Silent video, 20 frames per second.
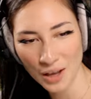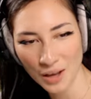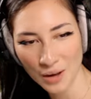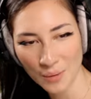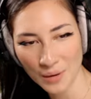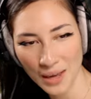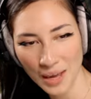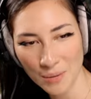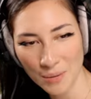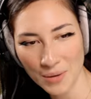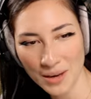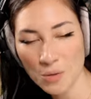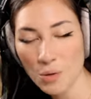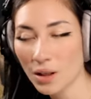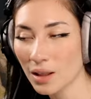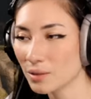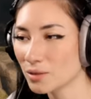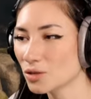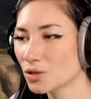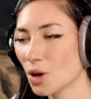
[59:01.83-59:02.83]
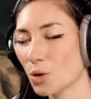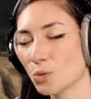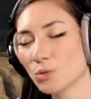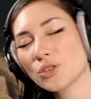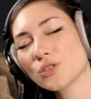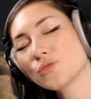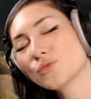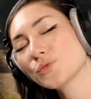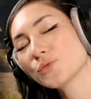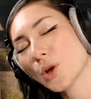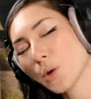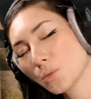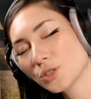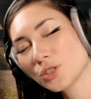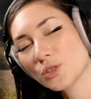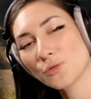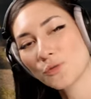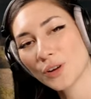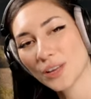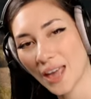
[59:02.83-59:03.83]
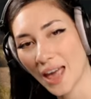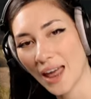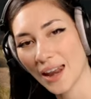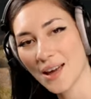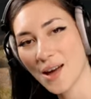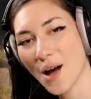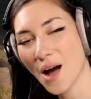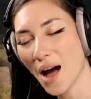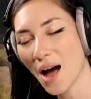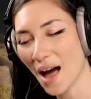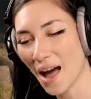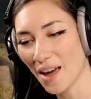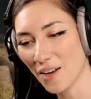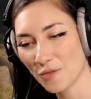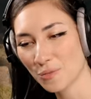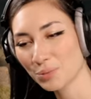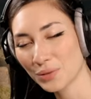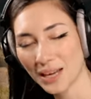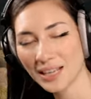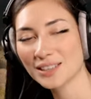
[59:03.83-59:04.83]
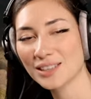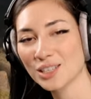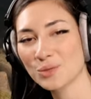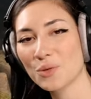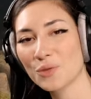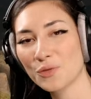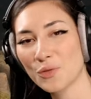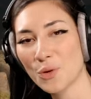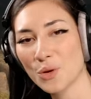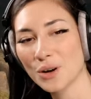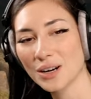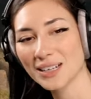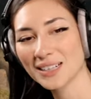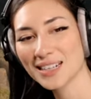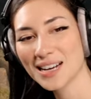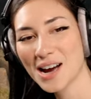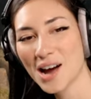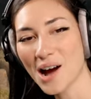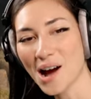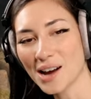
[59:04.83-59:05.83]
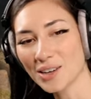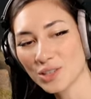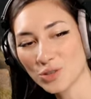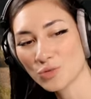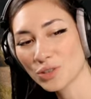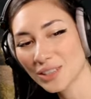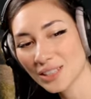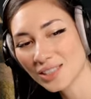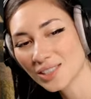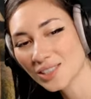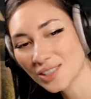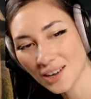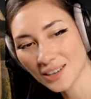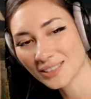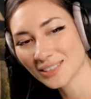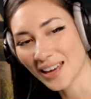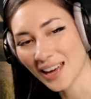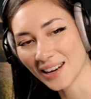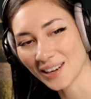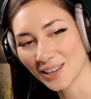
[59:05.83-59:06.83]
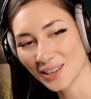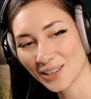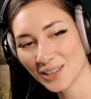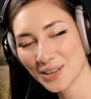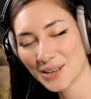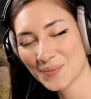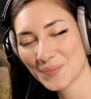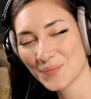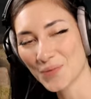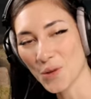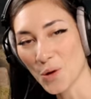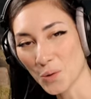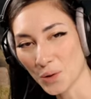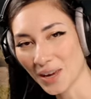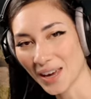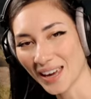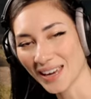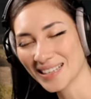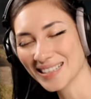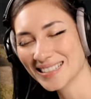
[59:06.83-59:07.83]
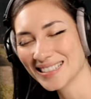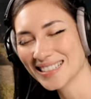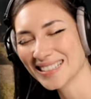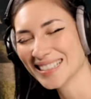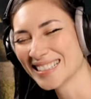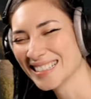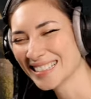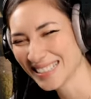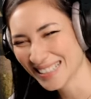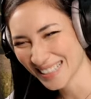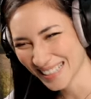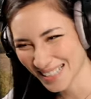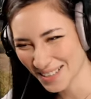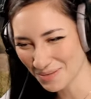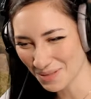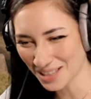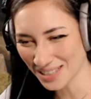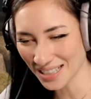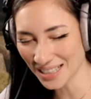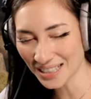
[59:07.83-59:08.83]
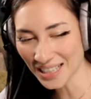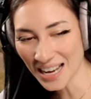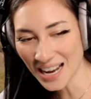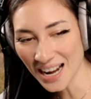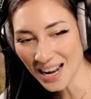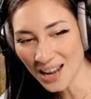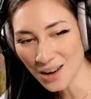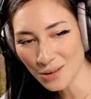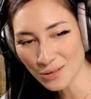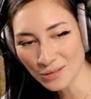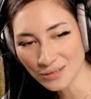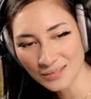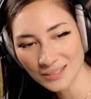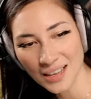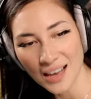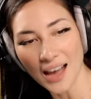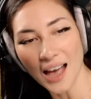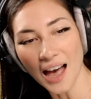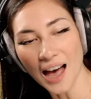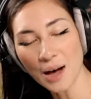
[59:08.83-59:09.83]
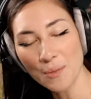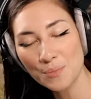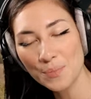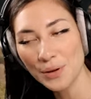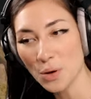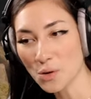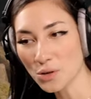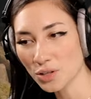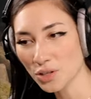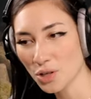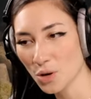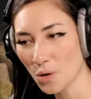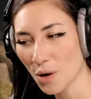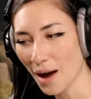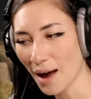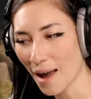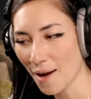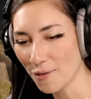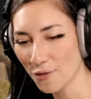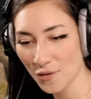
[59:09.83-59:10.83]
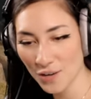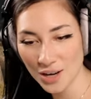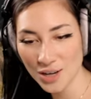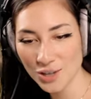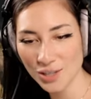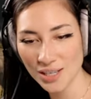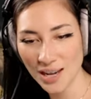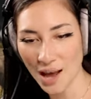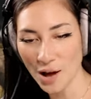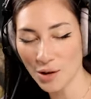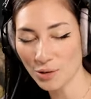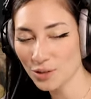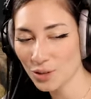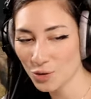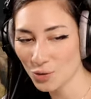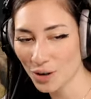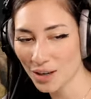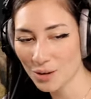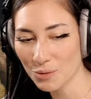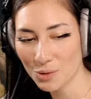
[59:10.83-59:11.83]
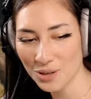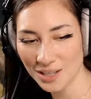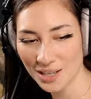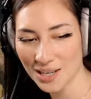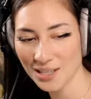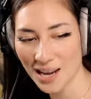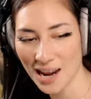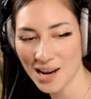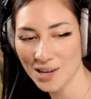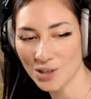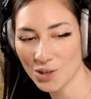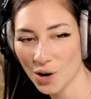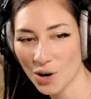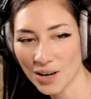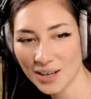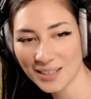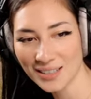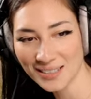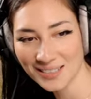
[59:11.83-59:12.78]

gaming. Well, don't you don't you forget, I have played this before. I just really sucked at it, okay? Mr. Lalo! Um, but also, I have finished Elden Ring, which is a dark